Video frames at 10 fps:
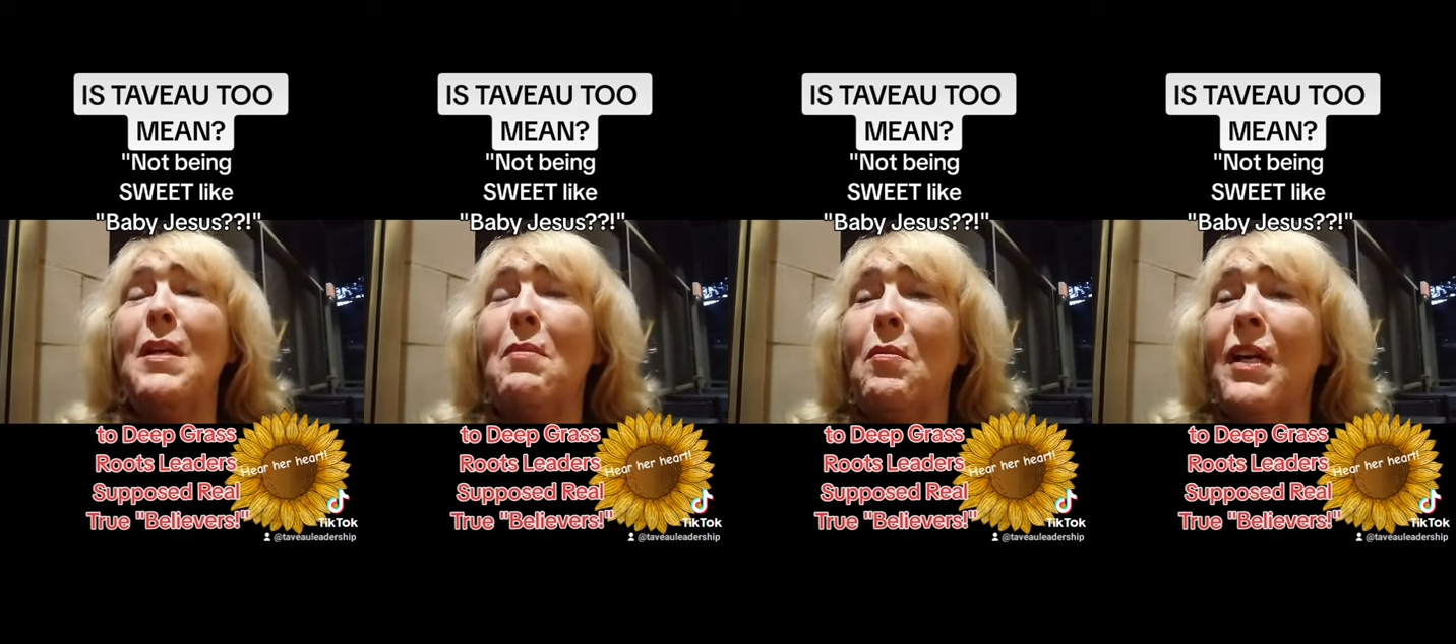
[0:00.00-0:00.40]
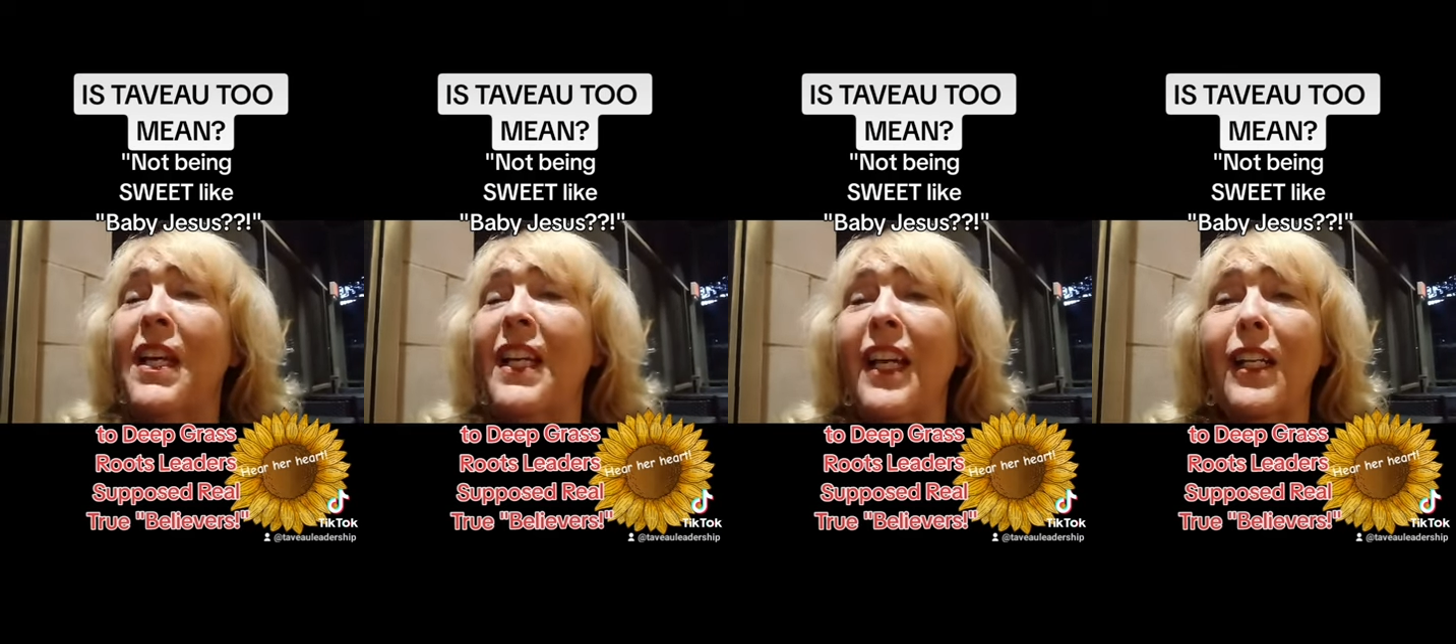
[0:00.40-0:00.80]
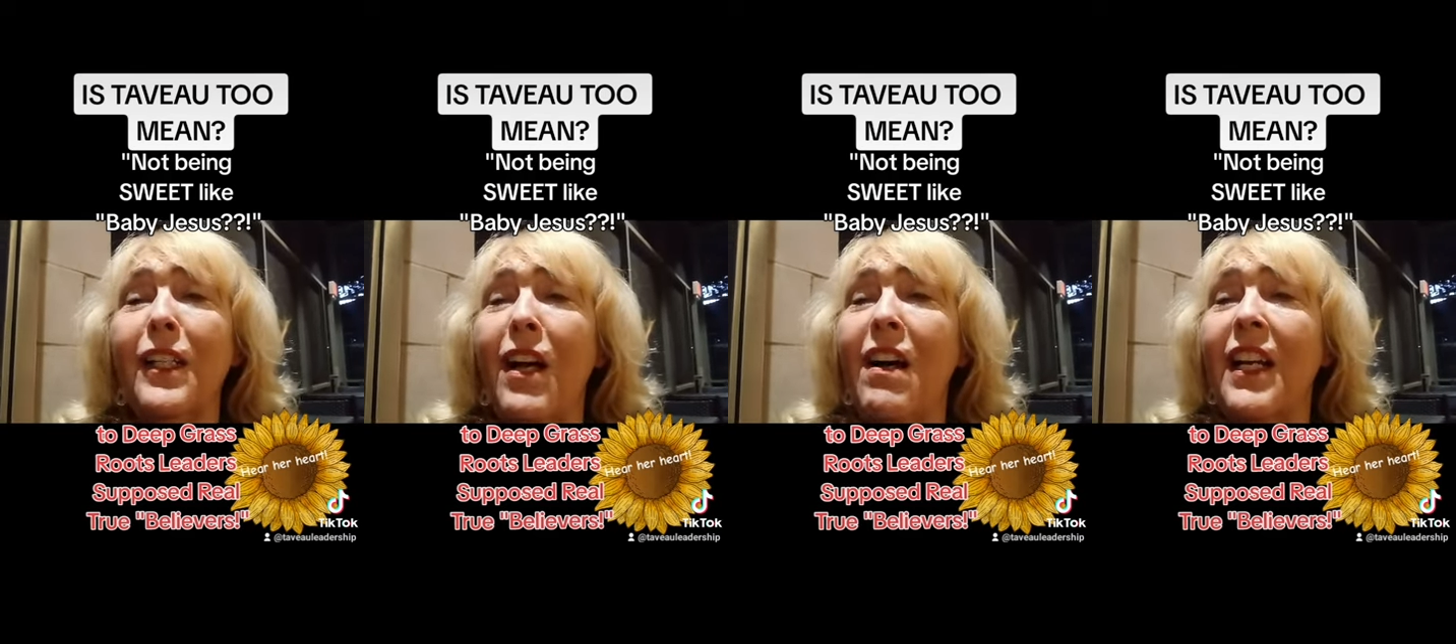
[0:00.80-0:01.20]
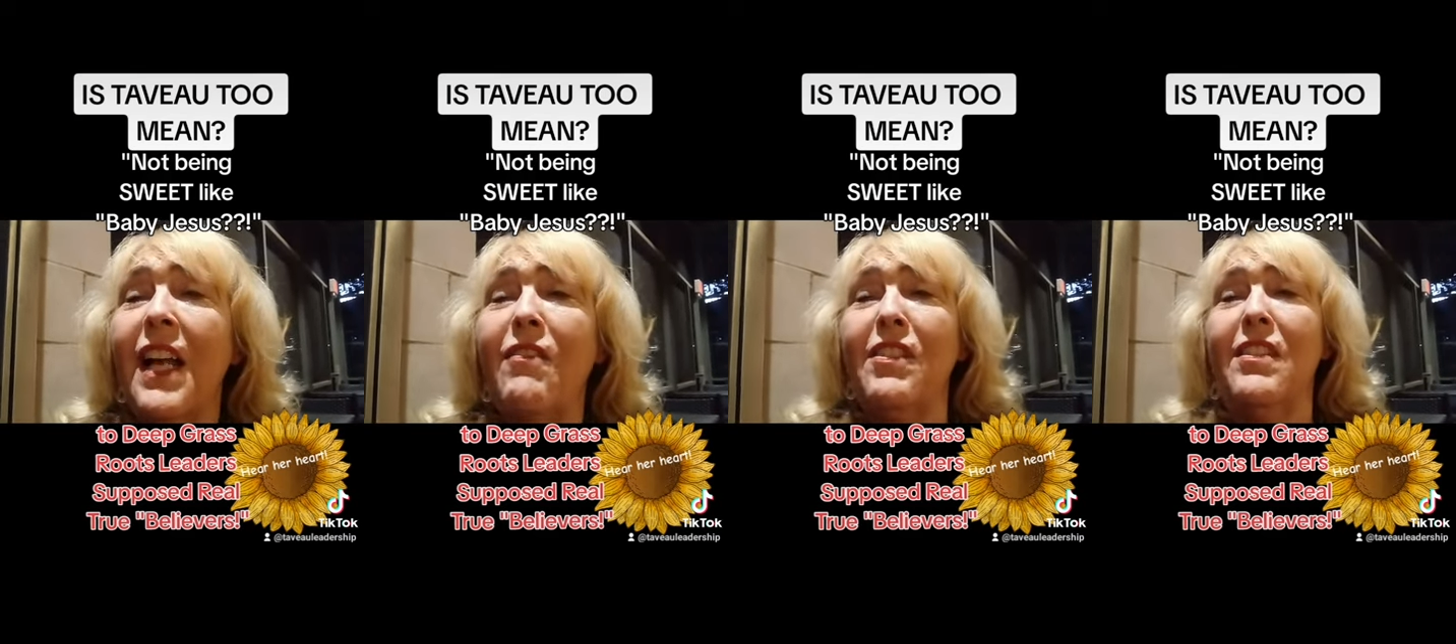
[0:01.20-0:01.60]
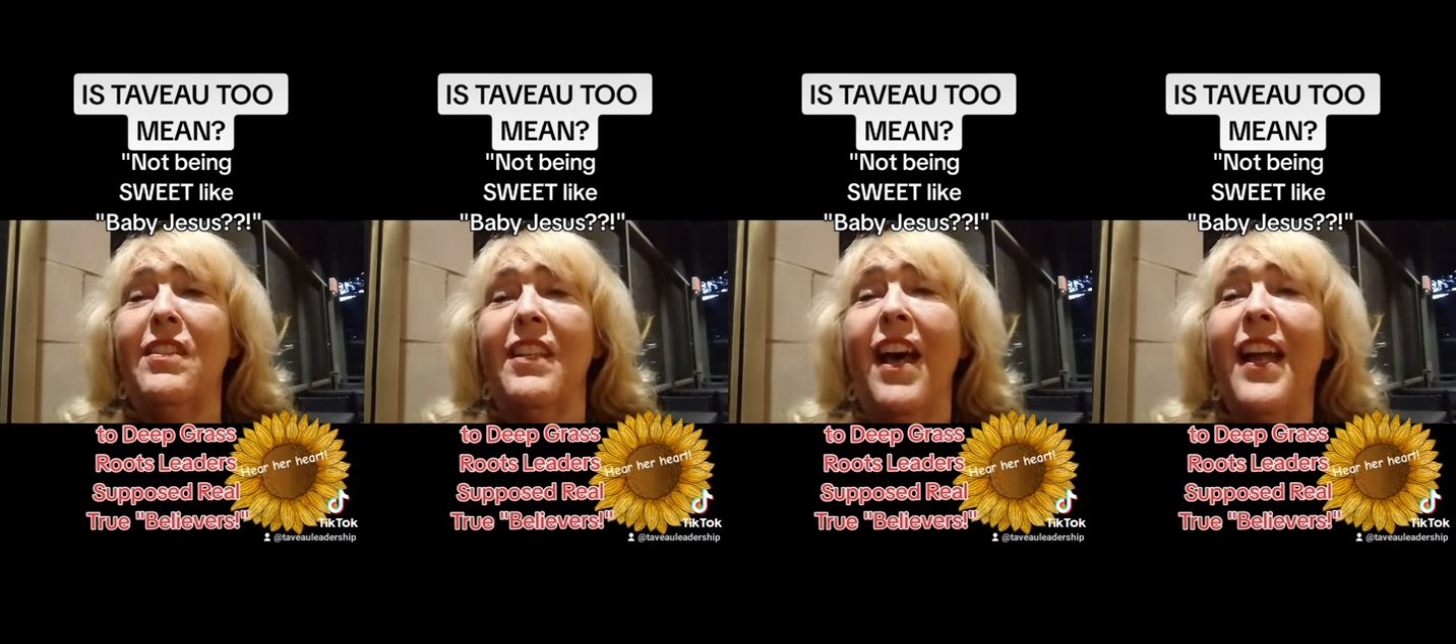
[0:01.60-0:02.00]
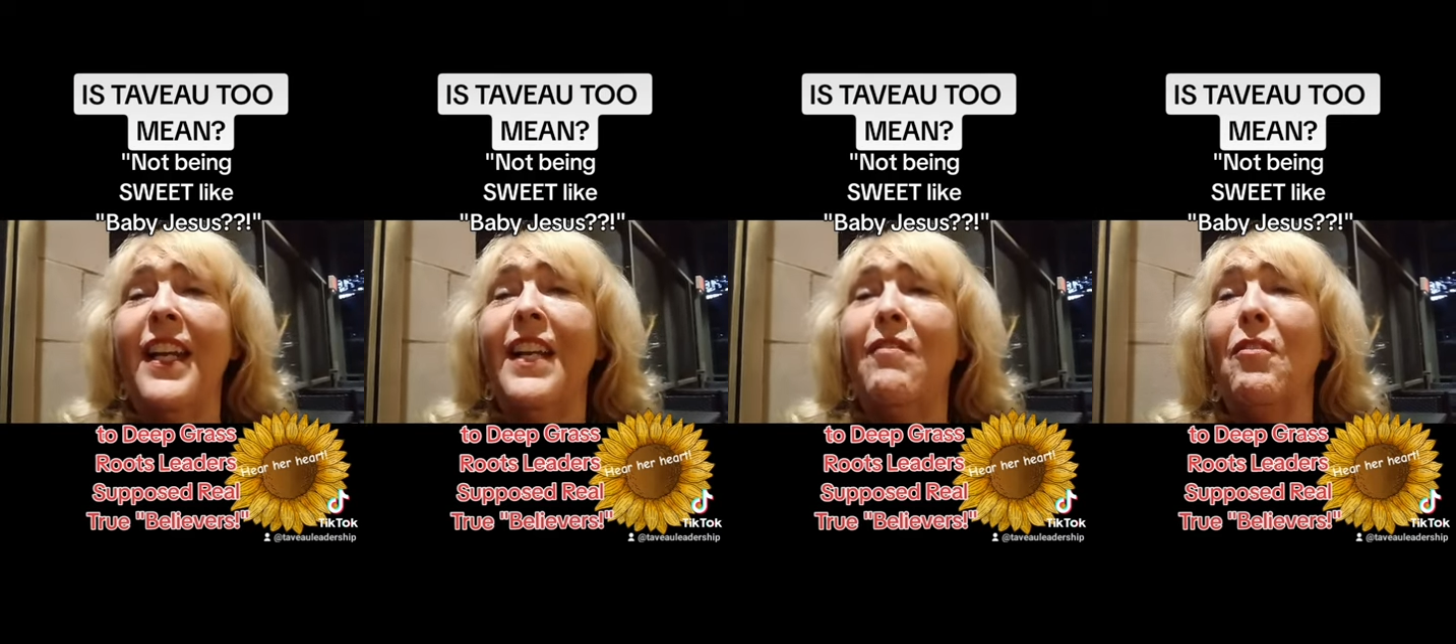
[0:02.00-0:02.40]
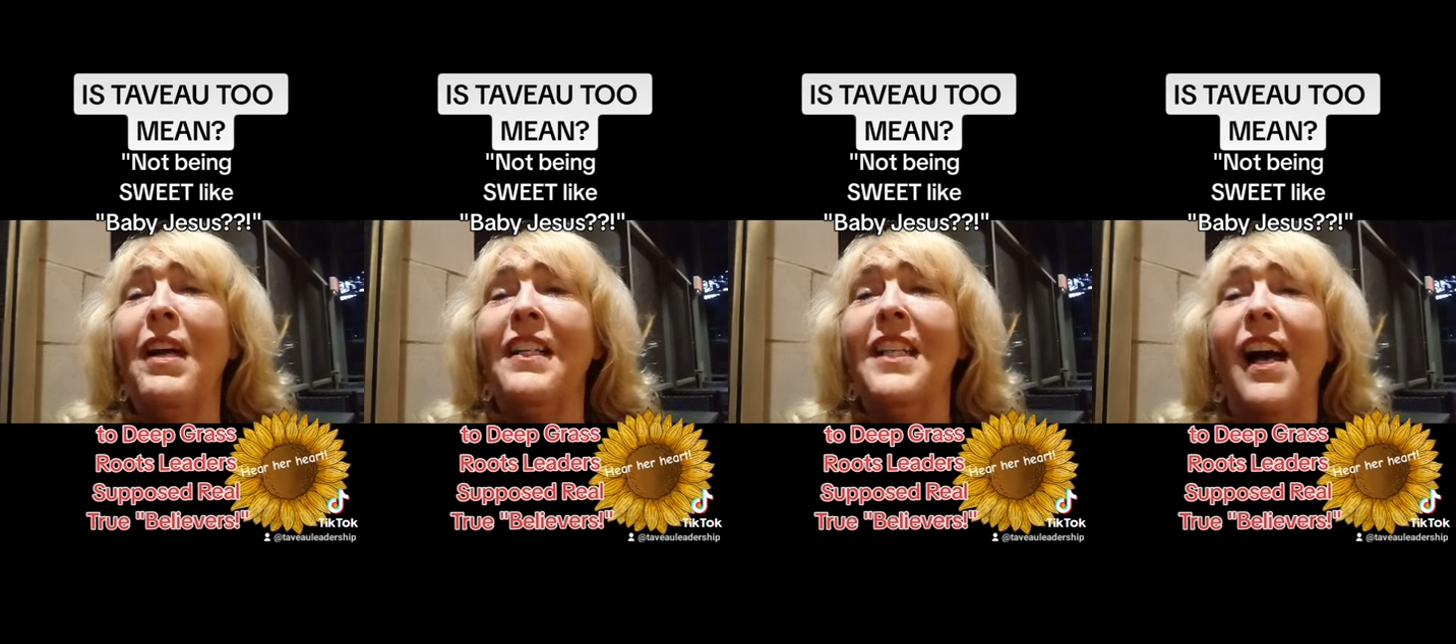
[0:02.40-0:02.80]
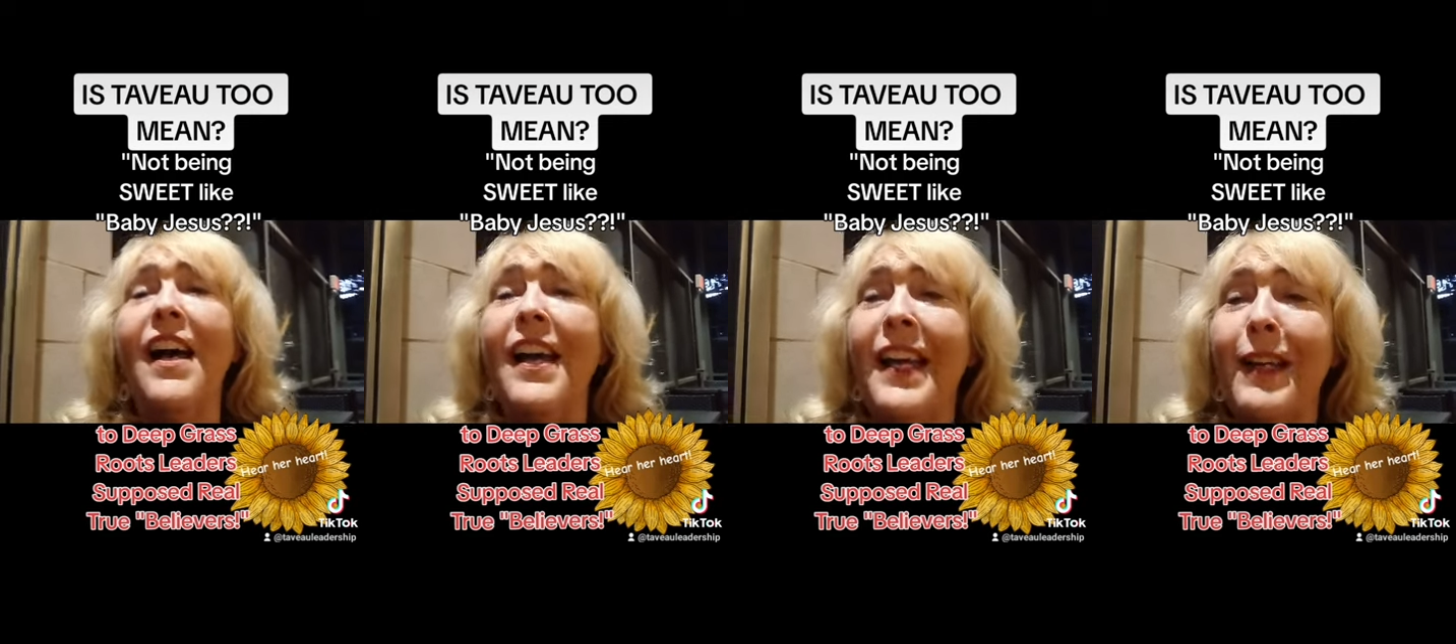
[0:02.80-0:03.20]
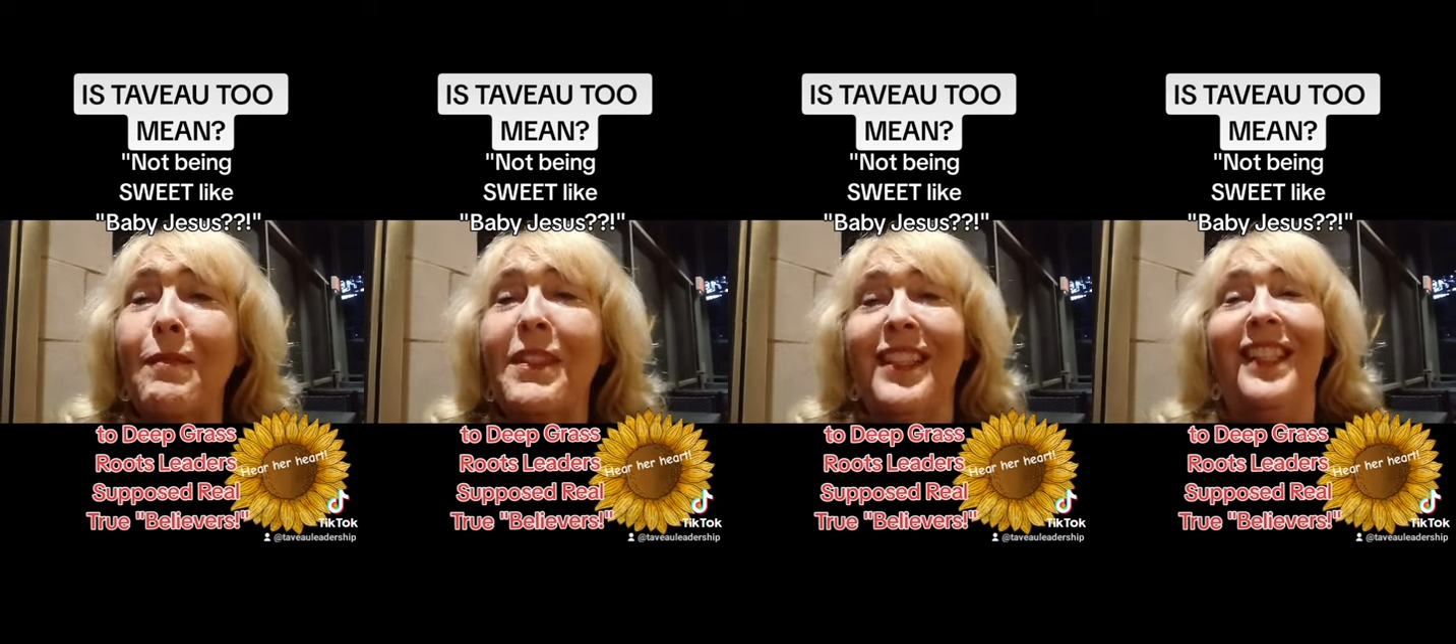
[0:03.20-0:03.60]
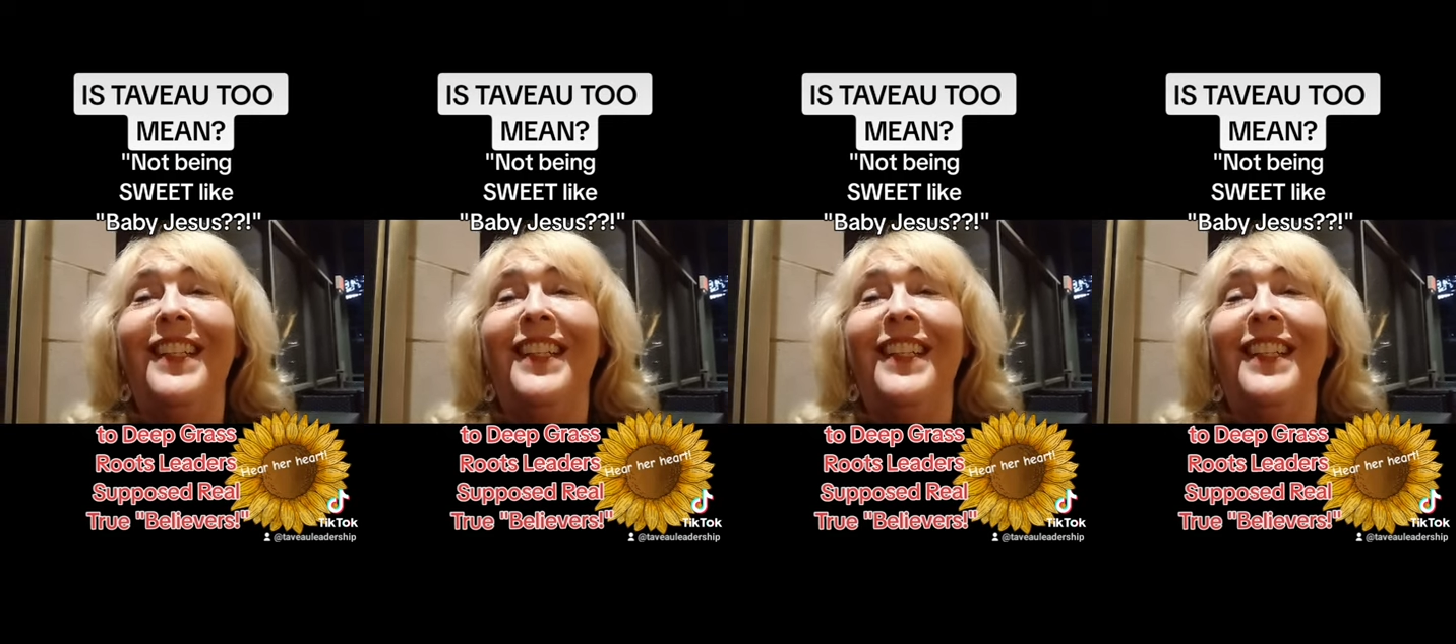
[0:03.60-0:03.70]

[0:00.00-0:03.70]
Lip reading: but we can get along and have society and have great times.